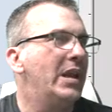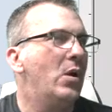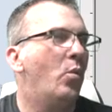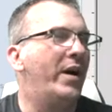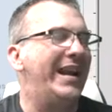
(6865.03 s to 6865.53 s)

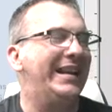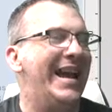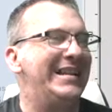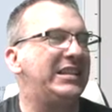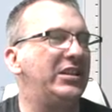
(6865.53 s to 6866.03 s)
what I'd
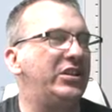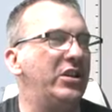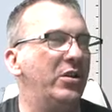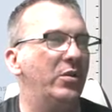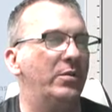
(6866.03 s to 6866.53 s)
like to
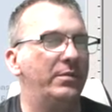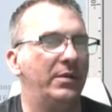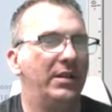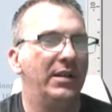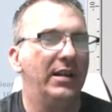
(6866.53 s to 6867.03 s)
do
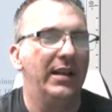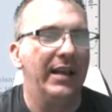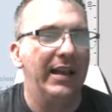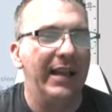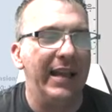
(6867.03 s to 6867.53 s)

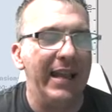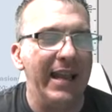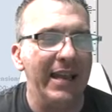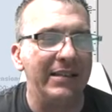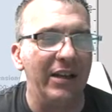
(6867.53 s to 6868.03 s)

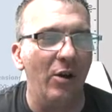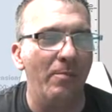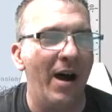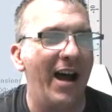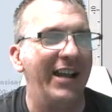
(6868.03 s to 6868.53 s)
as an
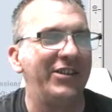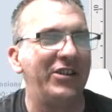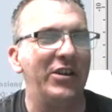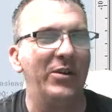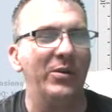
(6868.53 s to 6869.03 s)
homage
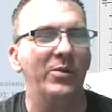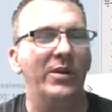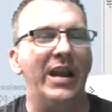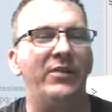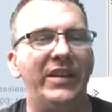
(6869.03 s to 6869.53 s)
to
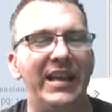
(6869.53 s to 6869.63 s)
everything